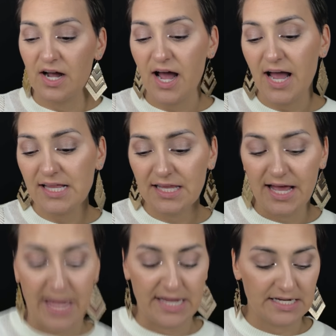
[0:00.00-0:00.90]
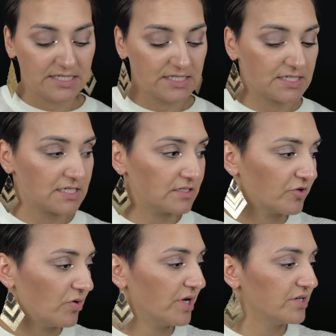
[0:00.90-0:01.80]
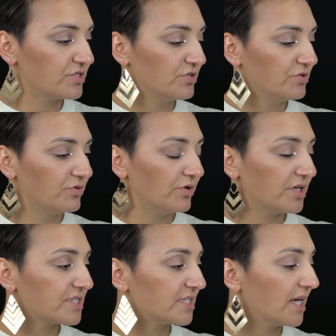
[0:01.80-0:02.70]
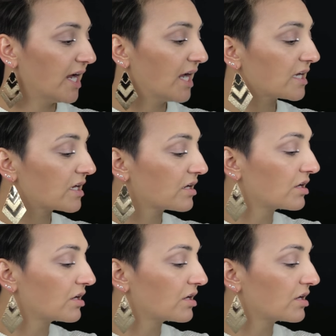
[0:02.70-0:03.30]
highlight, I'm going to take